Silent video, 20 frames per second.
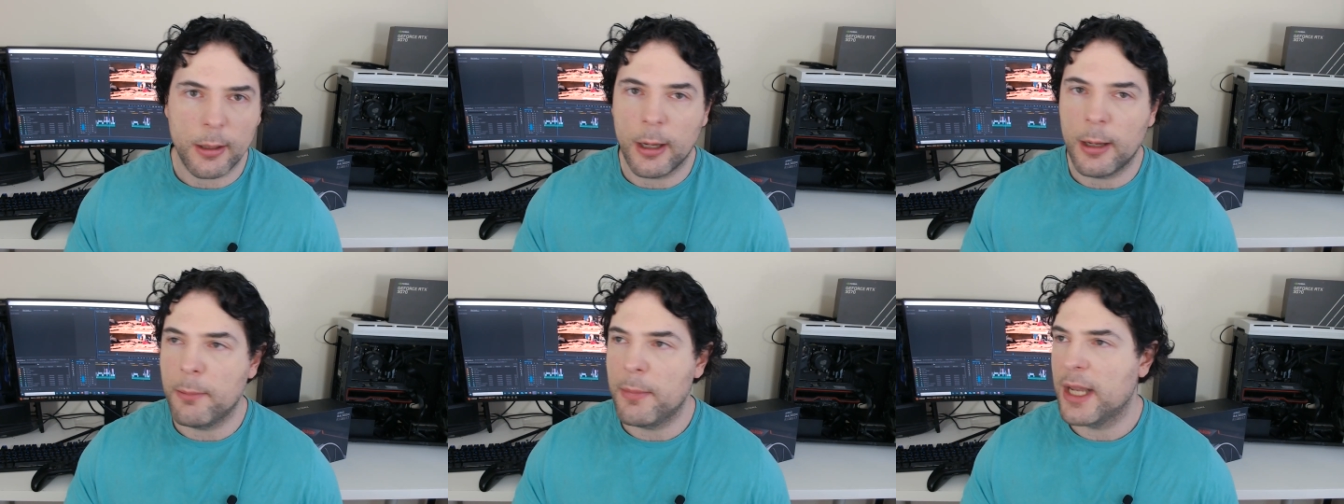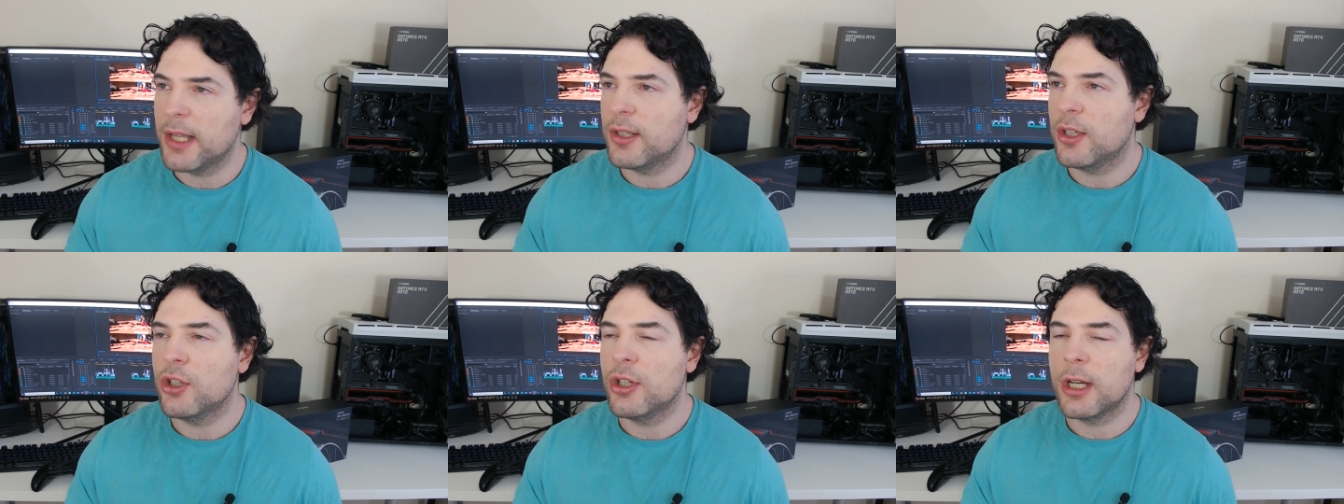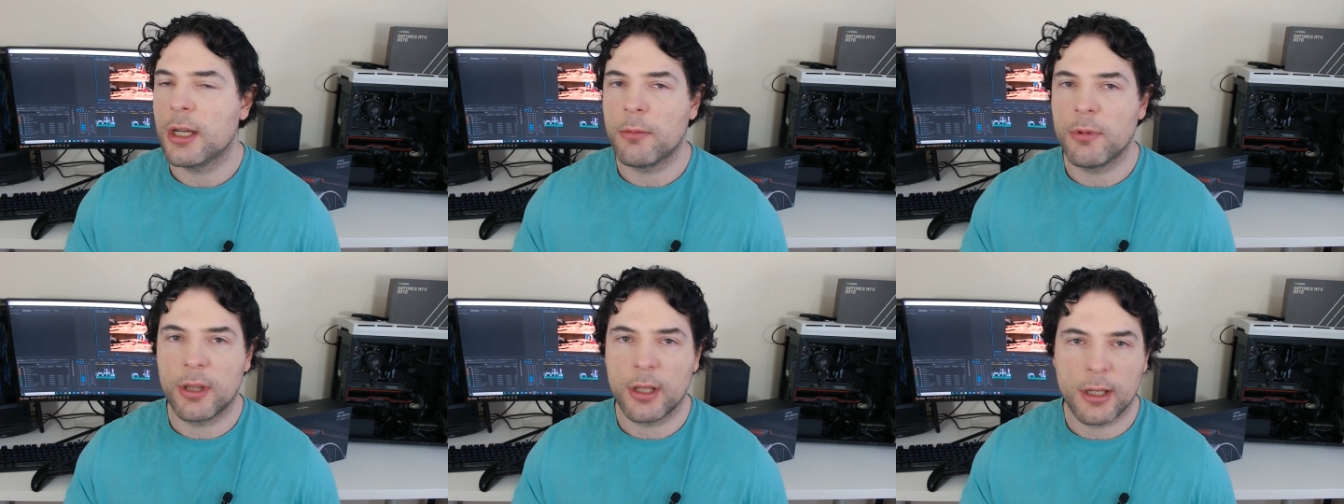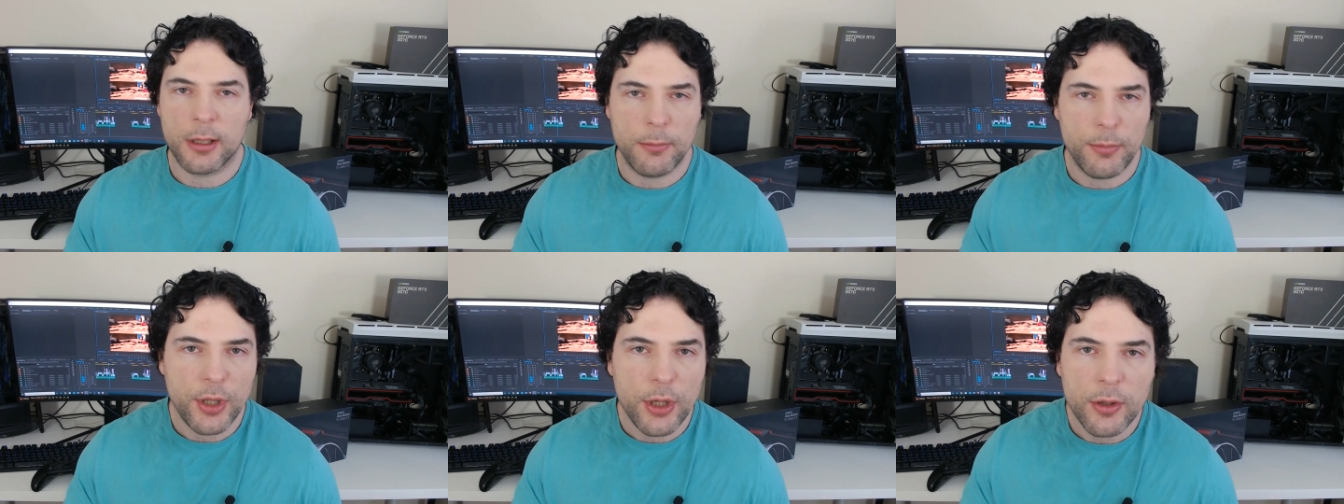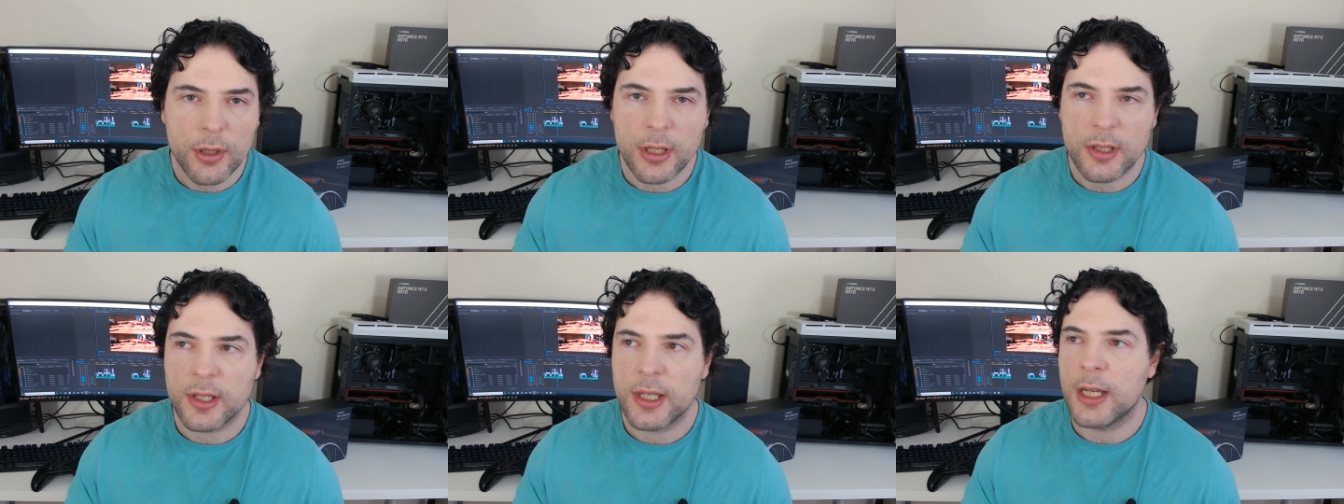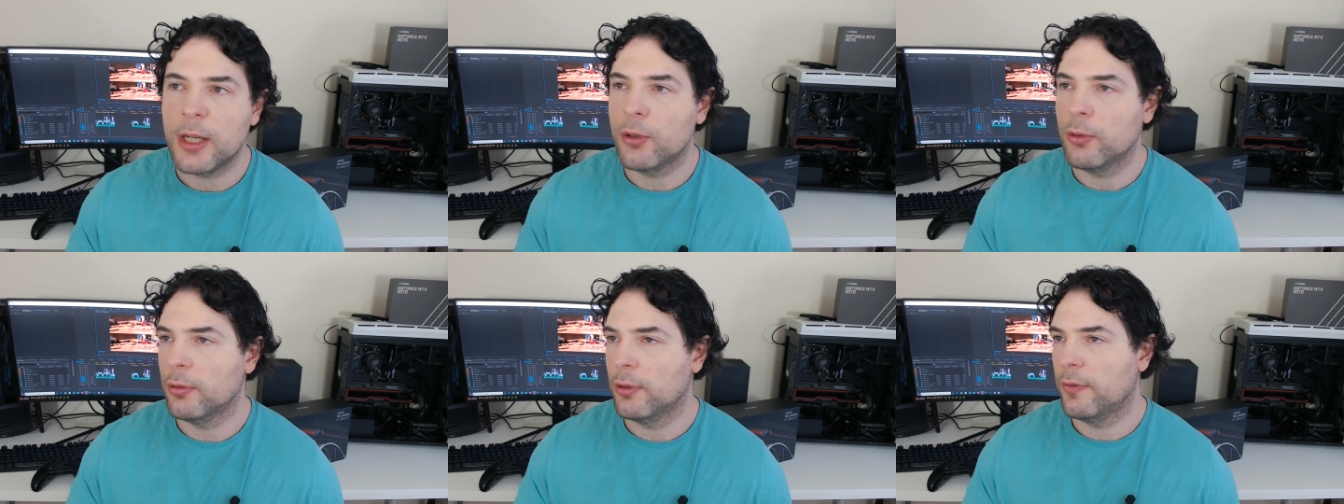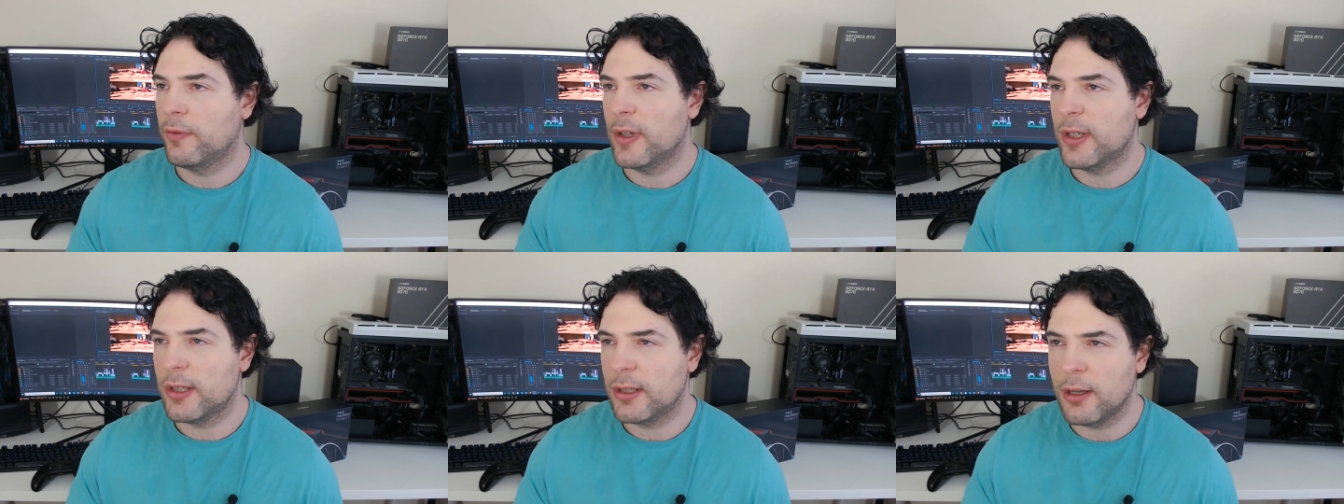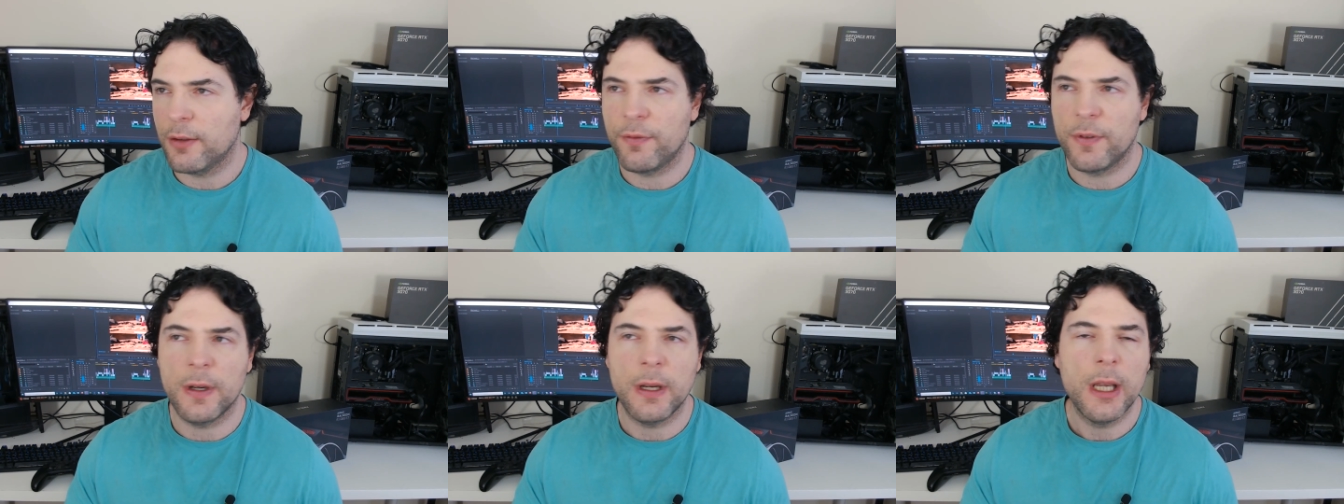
uh, messaging with the community and all of this stuff.